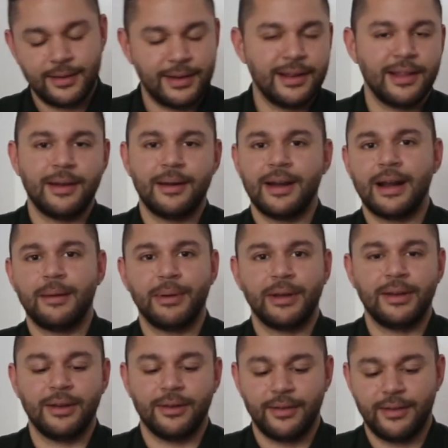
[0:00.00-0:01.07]
No, not a big
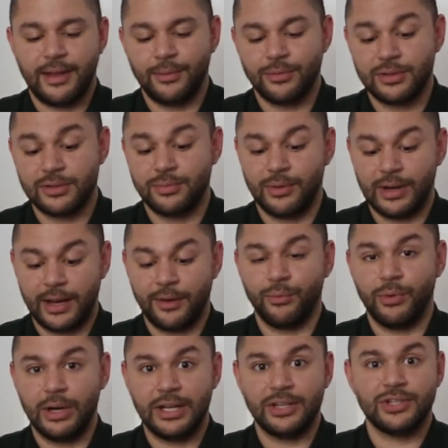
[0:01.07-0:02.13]
deal. It was just
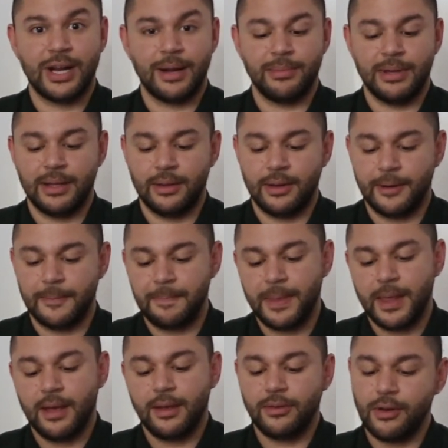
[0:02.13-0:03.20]
really jammed in there.
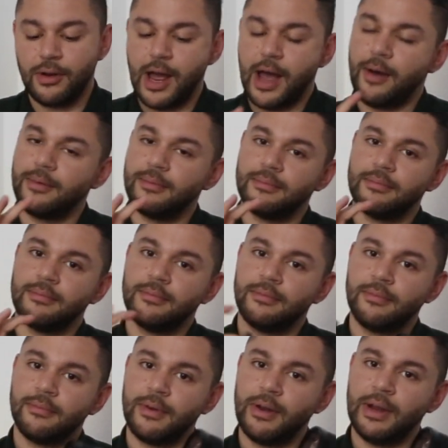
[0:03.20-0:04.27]
So now,
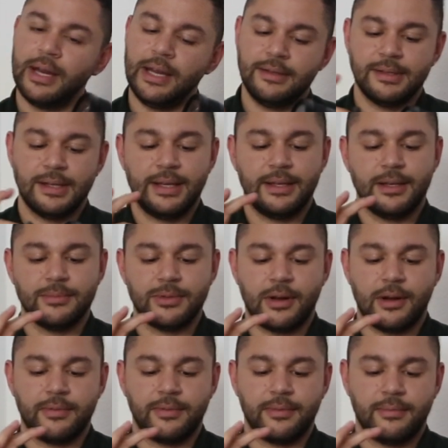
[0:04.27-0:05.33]
very easily it comes
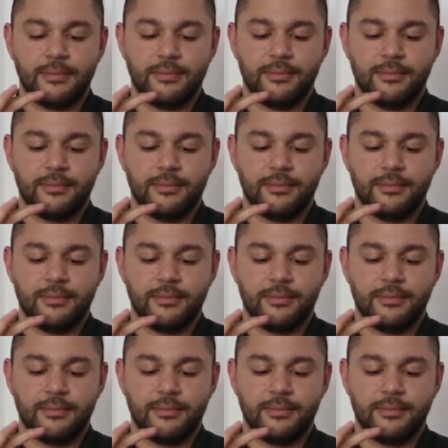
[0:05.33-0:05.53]
off.